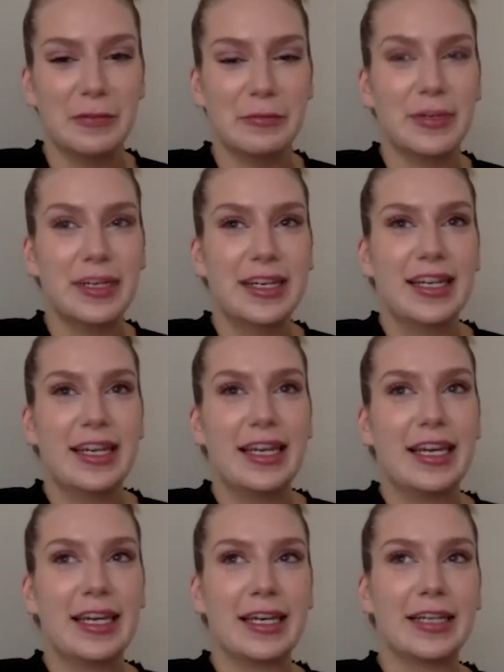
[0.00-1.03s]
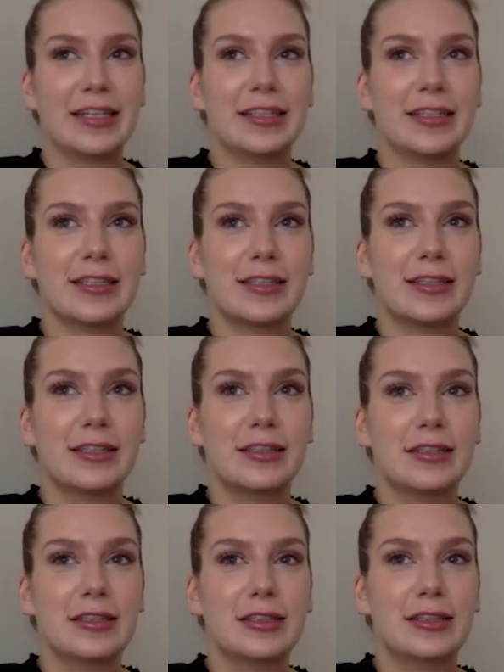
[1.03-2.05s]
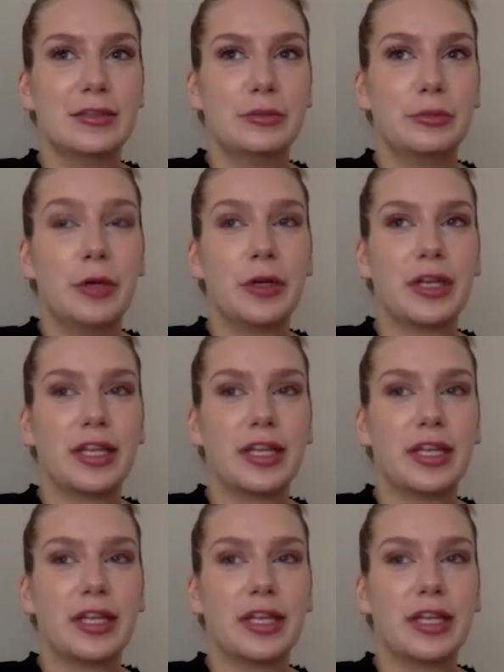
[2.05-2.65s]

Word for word: um, and Moga